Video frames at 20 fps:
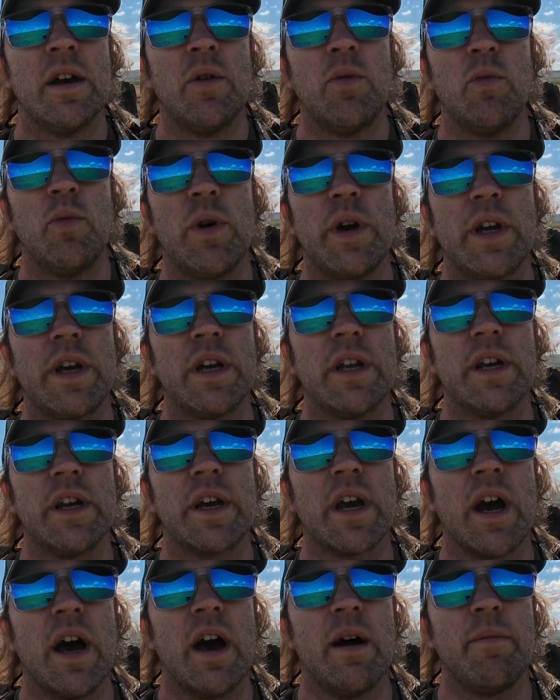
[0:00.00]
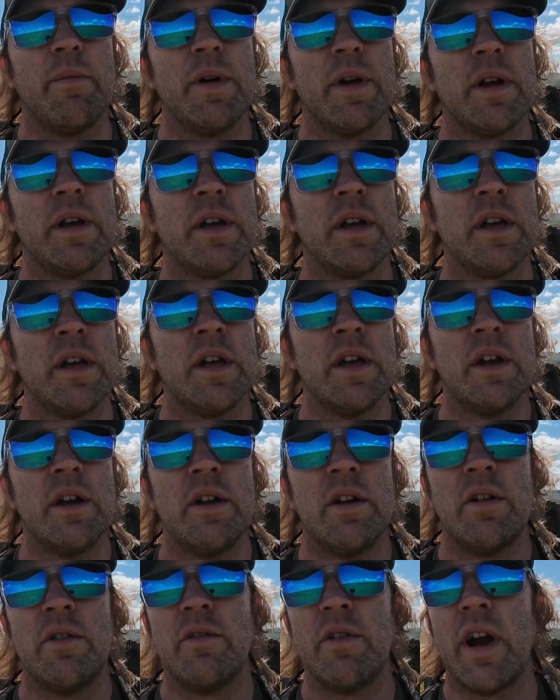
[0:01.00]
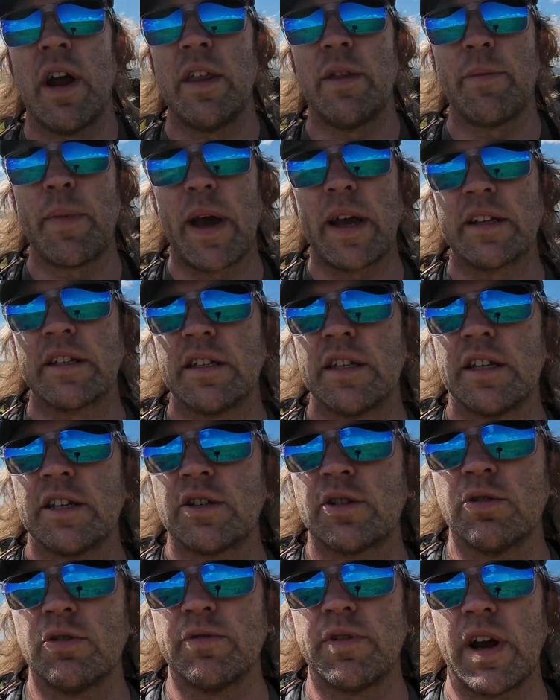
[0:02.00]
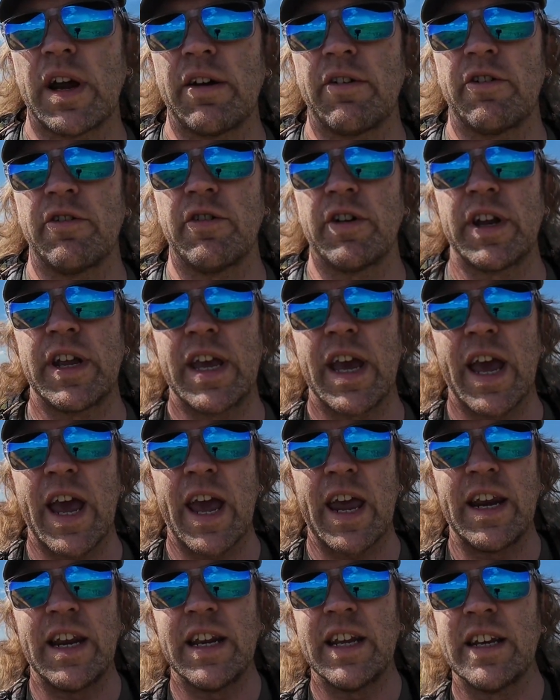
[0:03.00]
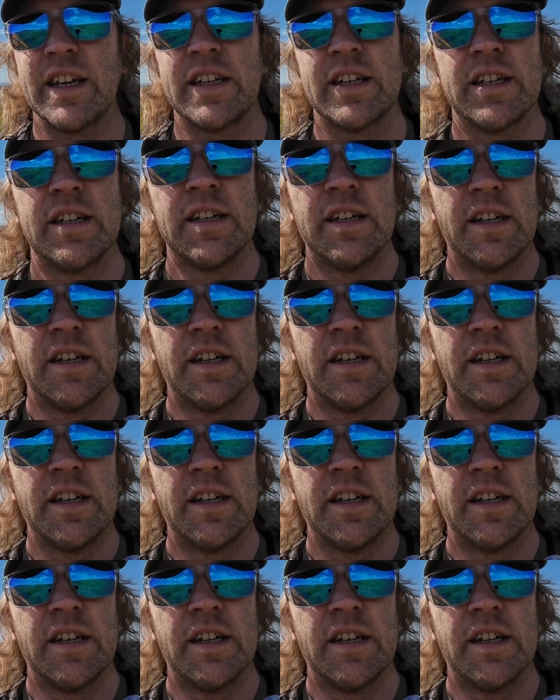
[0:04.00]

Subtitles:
we're going to come round the back to this sort of area again,